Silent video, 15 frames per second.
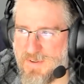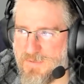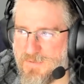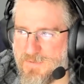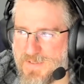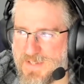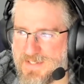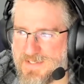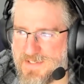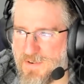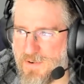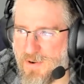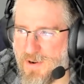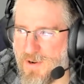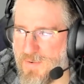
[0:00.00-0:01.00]

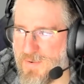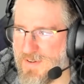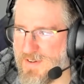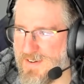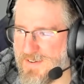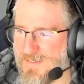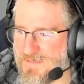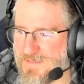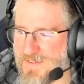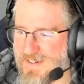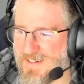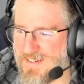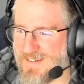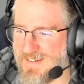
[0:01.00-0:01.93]
v0 of a